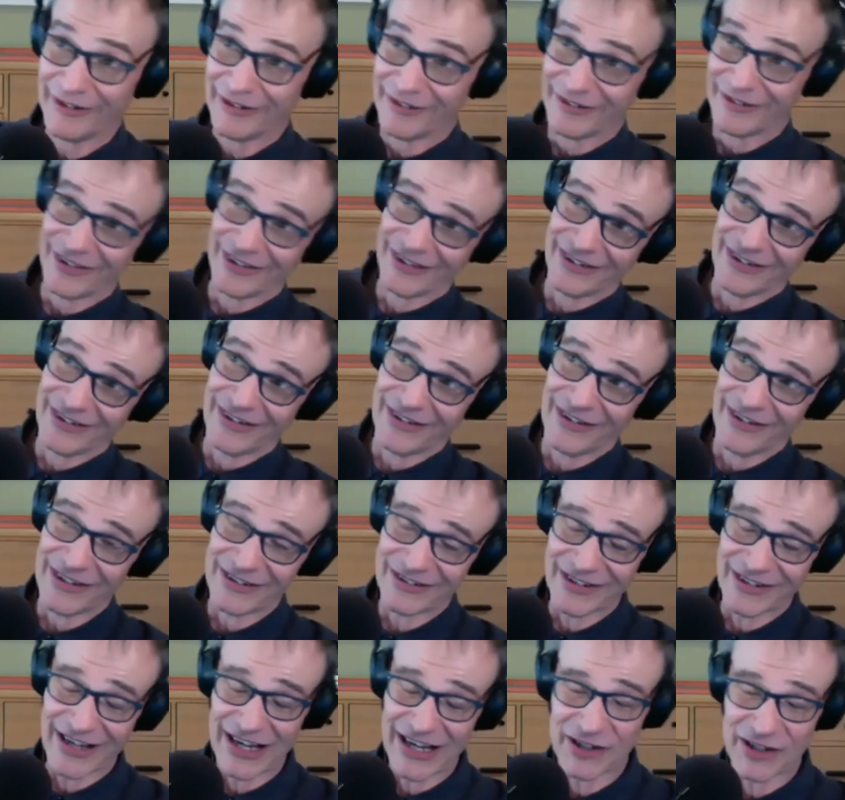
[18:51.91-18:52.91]
in, in this
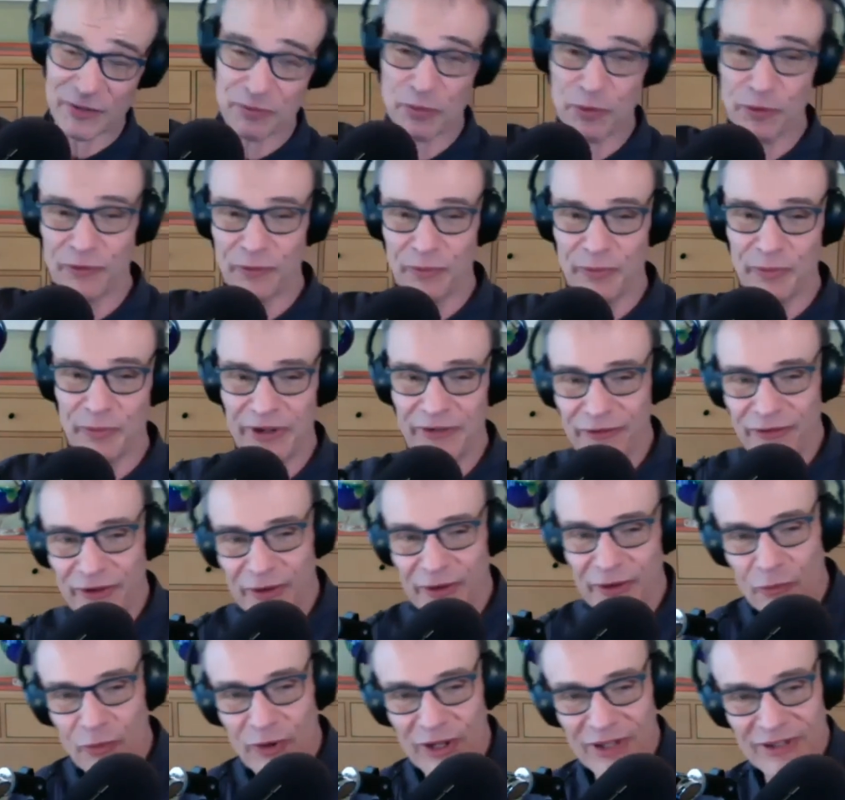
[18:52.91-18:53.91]
case movement from
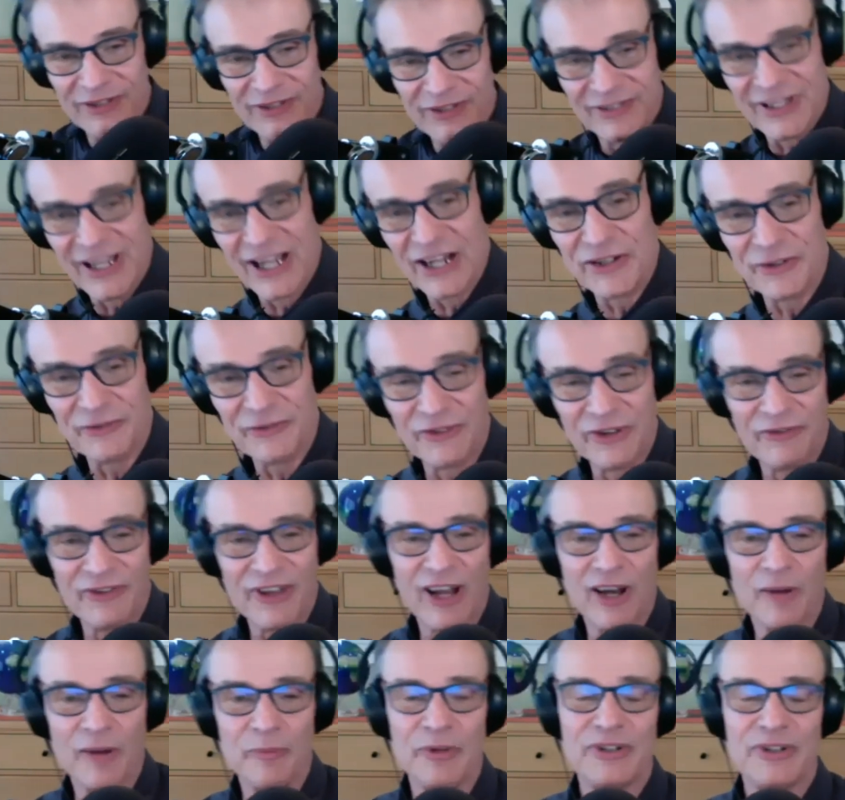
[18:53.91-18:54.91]
one stage of
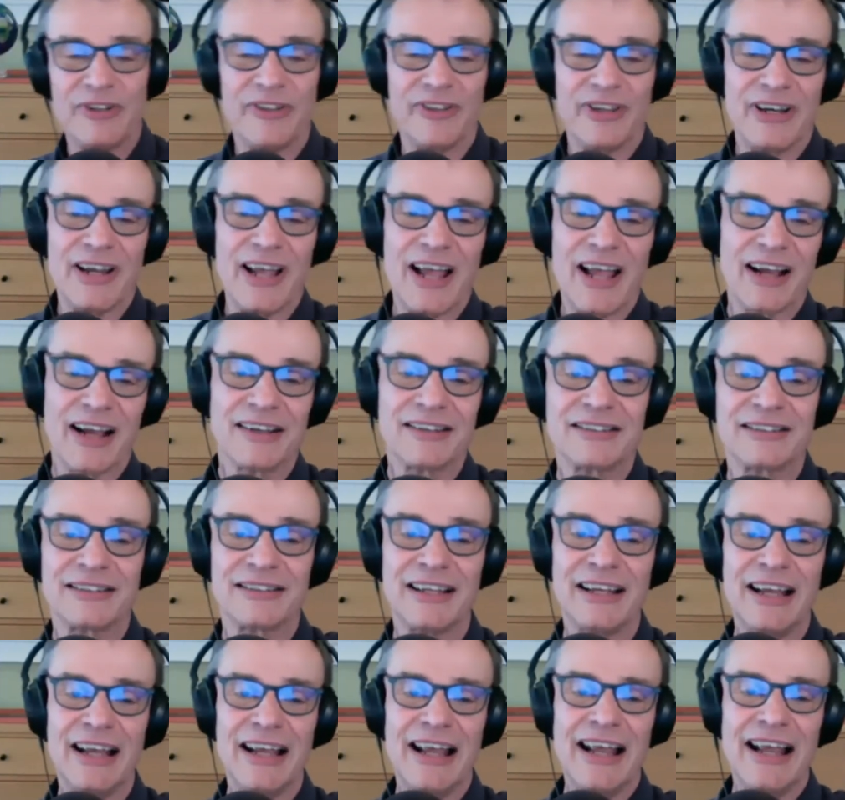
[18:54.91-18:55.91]
development to the next
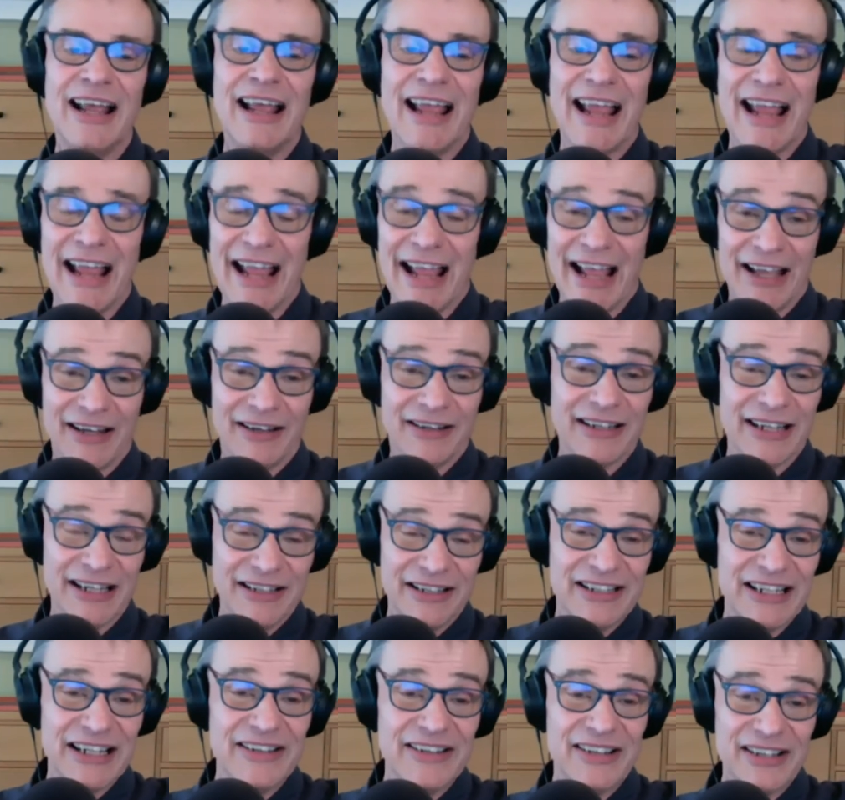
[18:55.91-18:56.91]
and
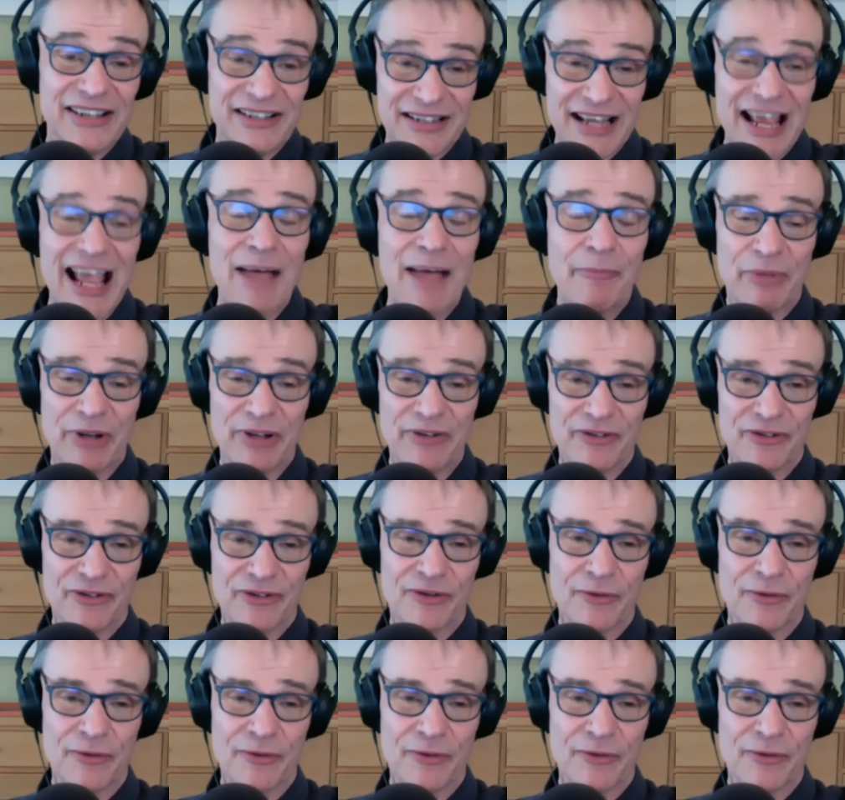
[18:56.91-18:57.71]
indeed this happens